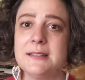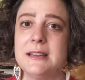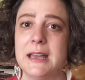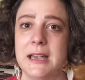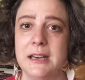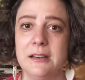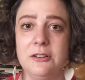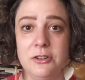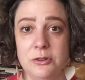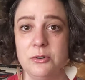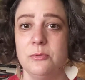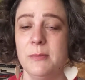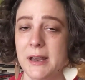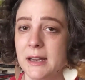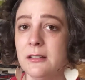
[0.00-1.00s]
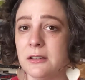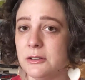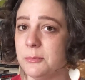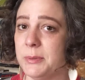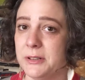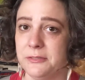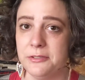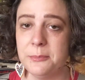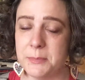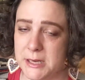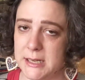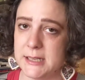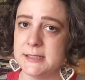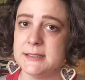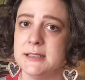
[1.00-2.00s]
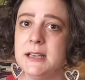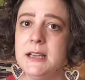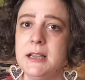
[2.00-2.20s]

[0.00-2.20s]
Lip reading: They do make a little bit of a mess.